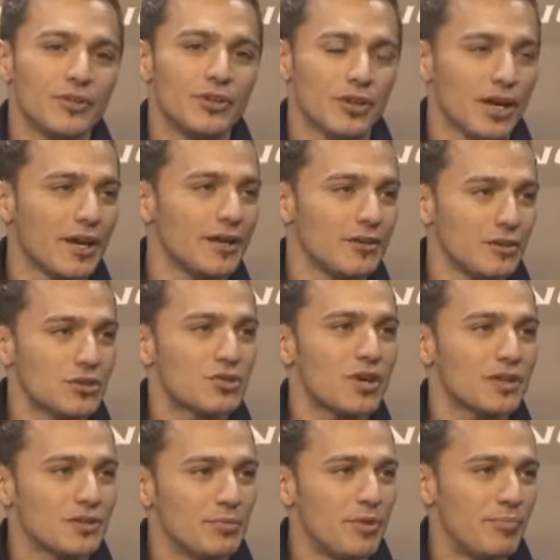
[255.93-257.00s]
you're like you're
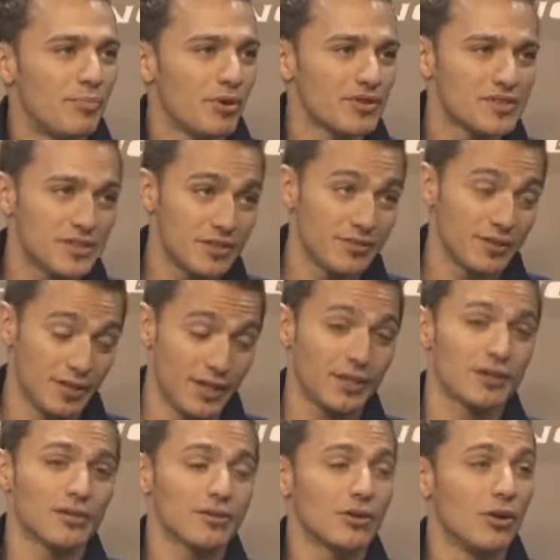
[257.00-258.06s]
trying to be positive and like
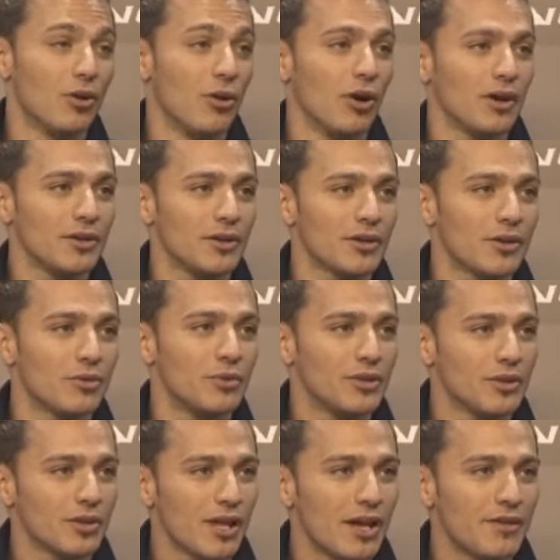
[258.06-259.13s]
go on, you know, with
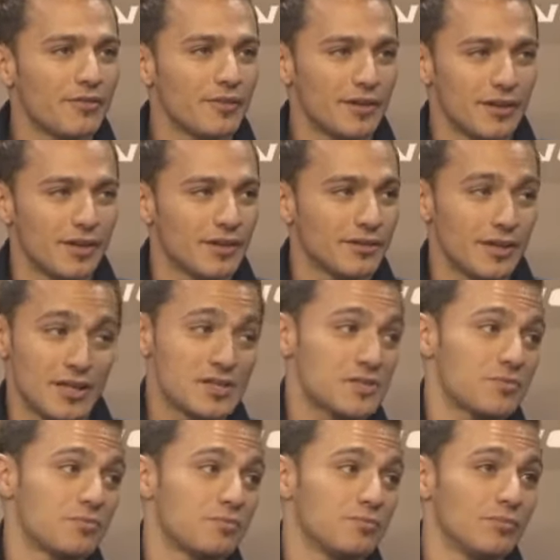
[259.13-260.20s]
your life, and uh, that's
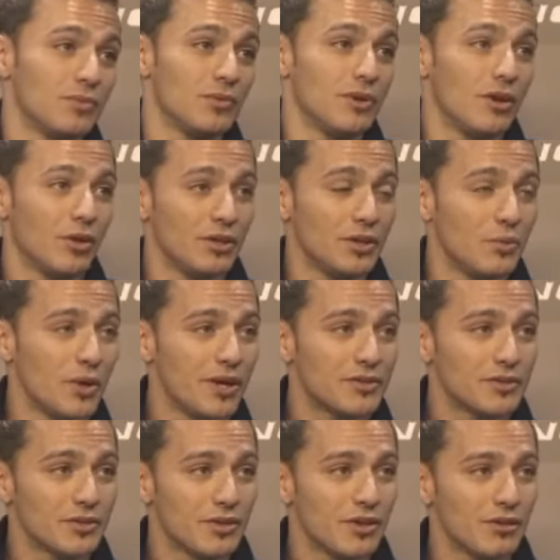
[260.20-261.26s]
only way
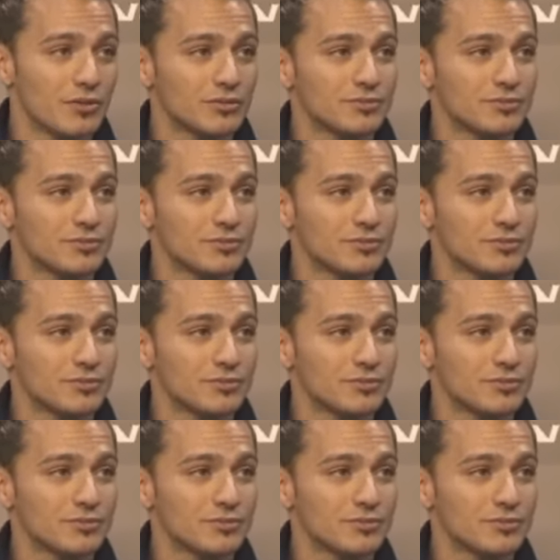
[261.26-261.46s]
to go.